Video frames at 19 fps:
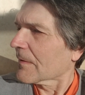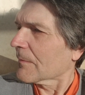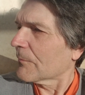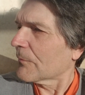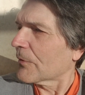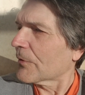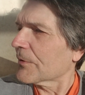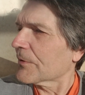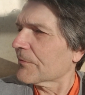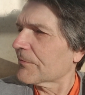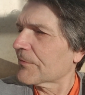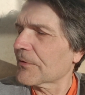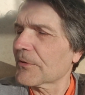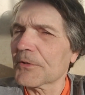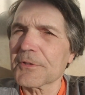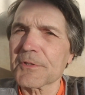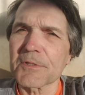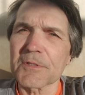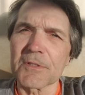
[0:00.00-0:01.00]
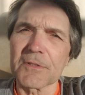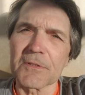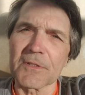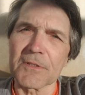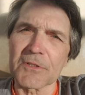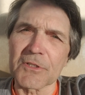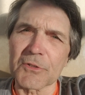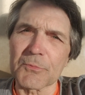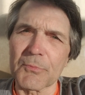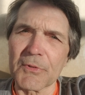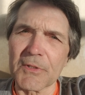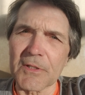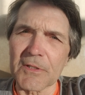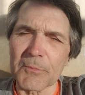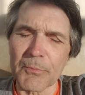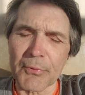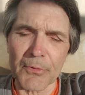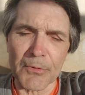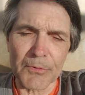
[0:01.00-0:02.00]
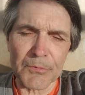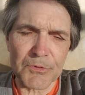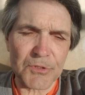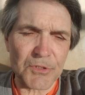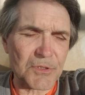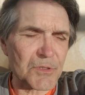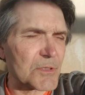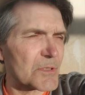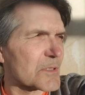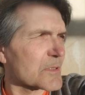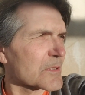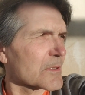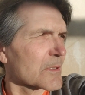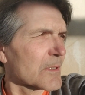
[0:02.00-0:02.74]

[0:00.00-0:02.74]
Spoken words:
More diverse as spring approaches.